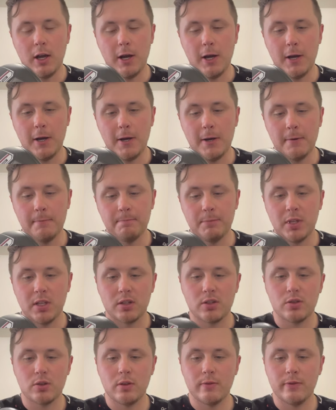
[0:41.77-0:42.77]
The
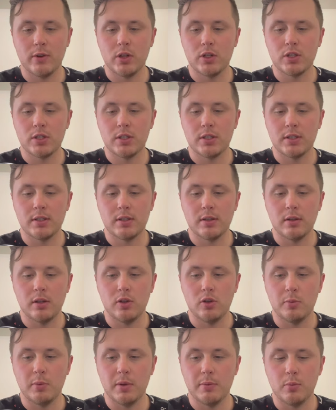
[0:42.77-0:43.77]
Extreme version is the
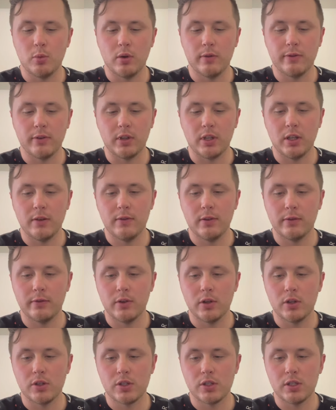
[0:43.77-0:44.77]
little bit more forgiving
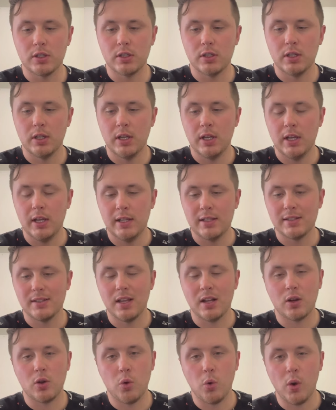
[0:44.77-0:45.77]
version. It's
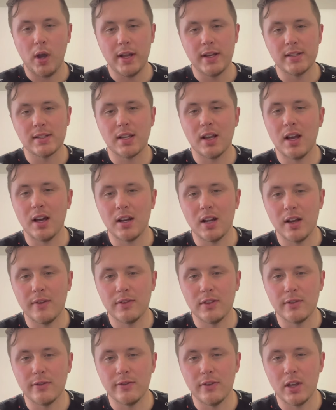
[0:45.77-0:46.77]
not quite as hot off
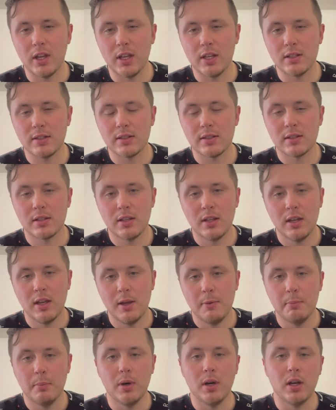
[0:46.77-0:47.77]
the face,
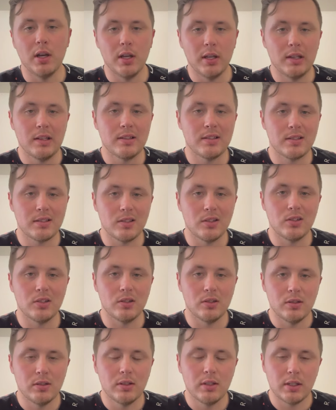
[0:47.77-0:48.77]
but it
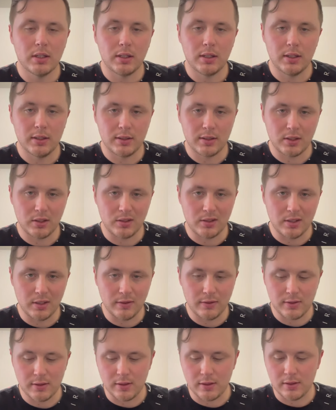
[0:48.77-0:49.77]
still gets good
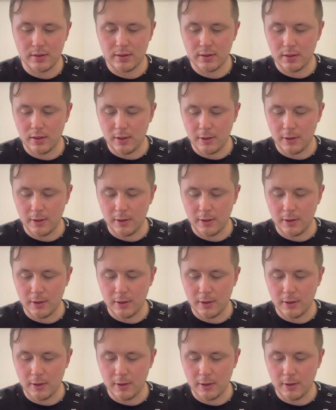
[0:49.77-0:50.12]
distance.